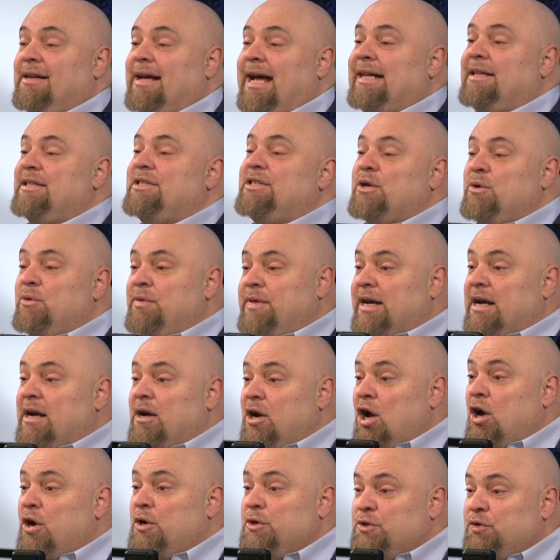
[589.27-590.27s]
And so there
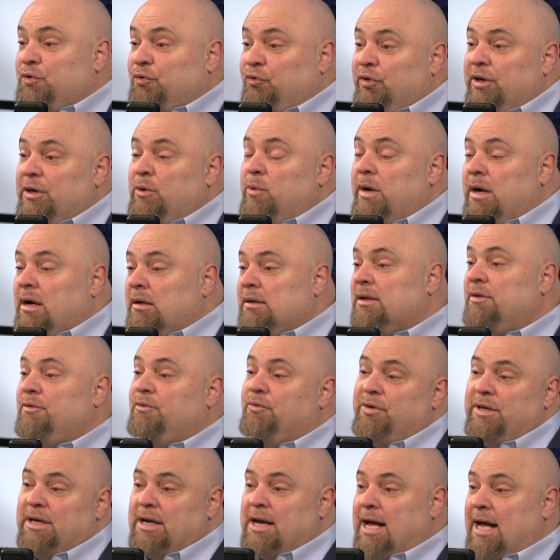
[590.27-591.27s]
goes free will and
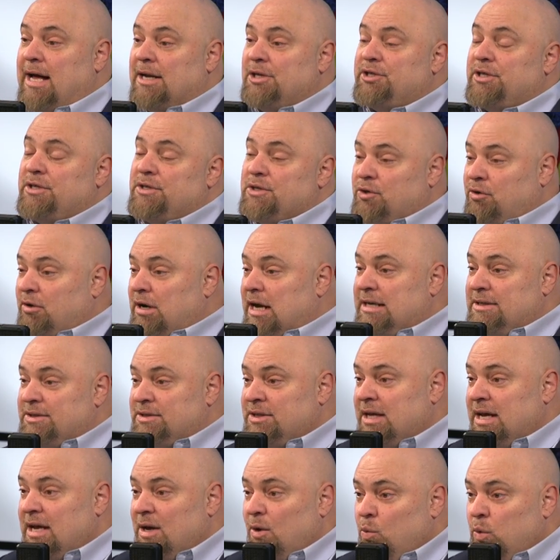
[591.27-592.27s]
free conscience. Christ
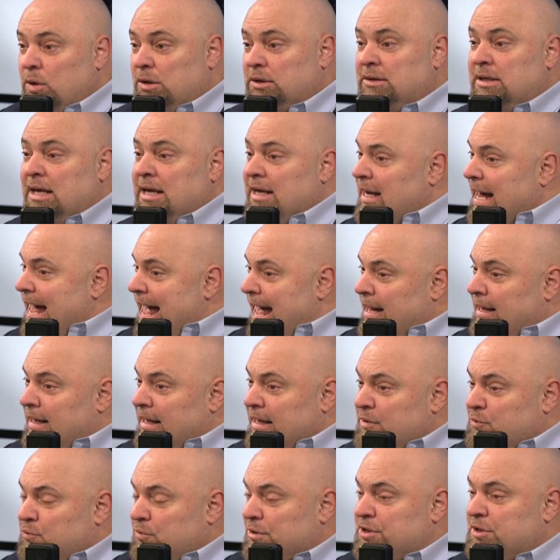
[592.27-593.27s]
will
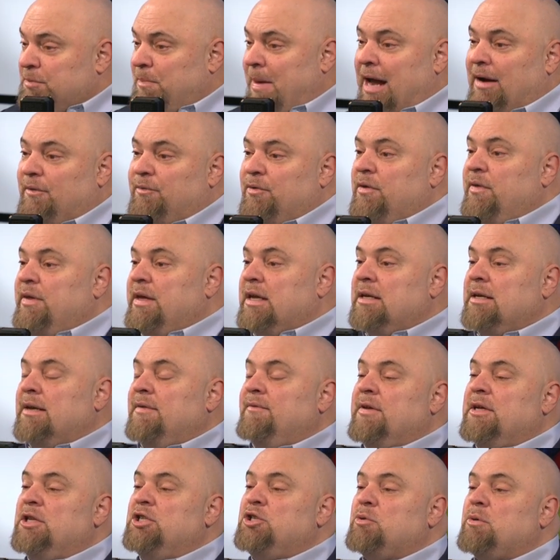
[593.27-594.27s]
his respect for the
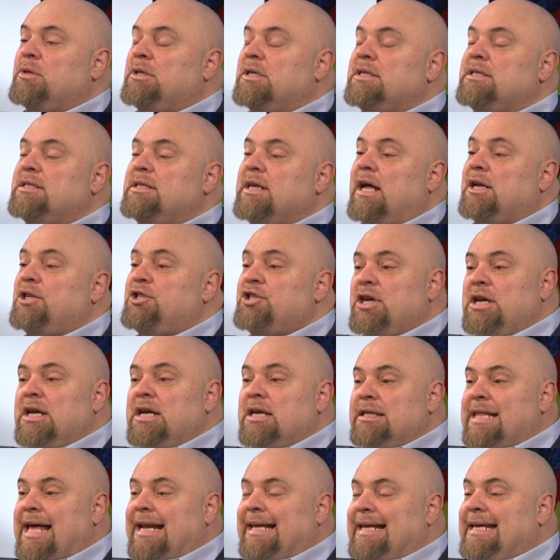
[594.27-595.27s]
individual is such
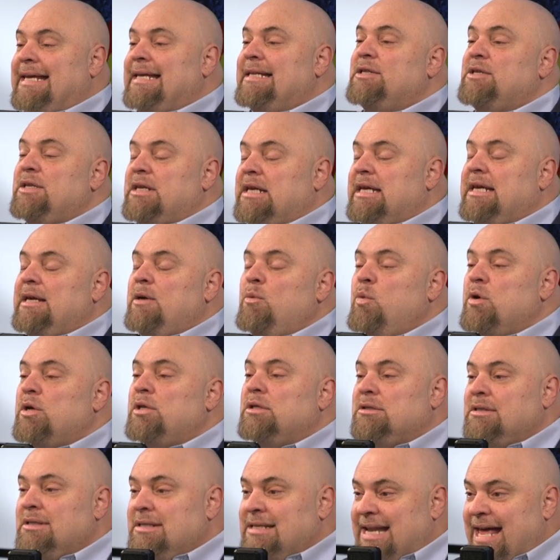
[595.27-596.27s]
that he is he
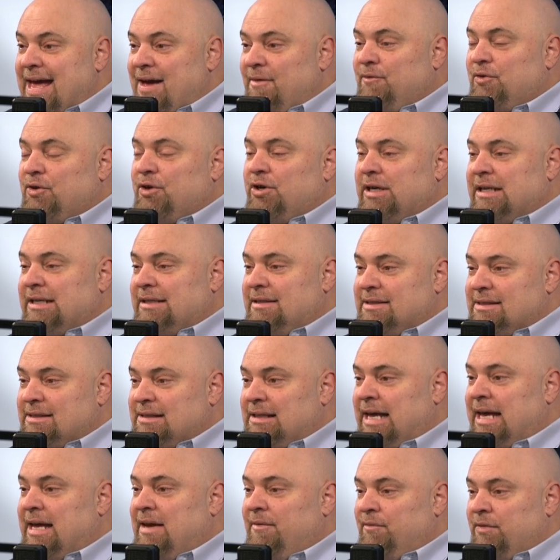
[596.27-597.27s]
will never
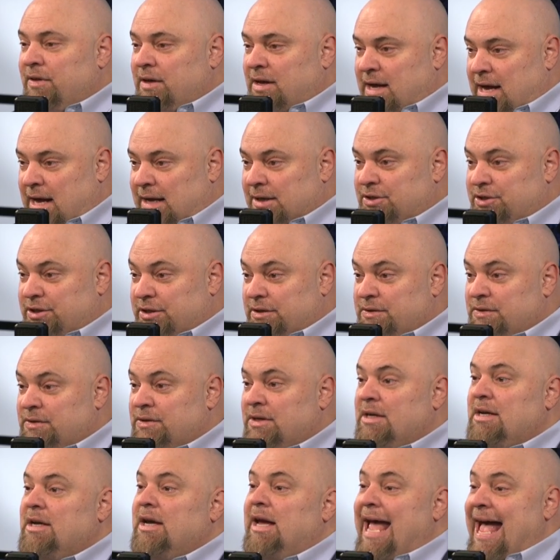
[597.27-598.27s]
enslave the conscience
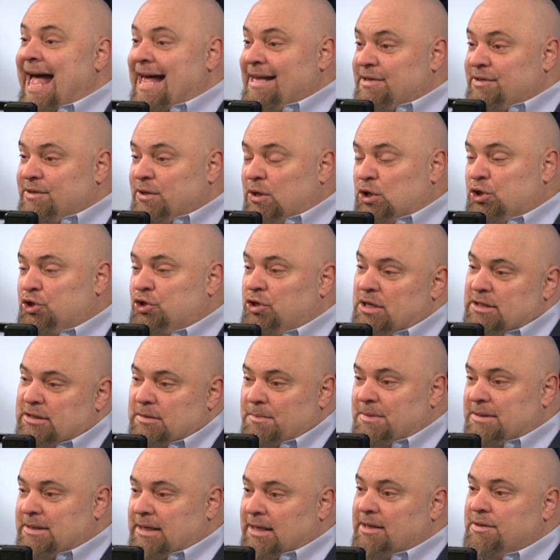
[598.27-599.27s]
as
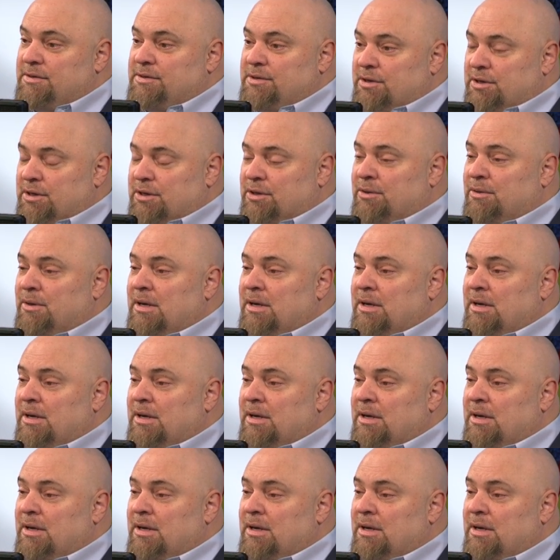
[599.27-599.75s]
socialism seeks to do.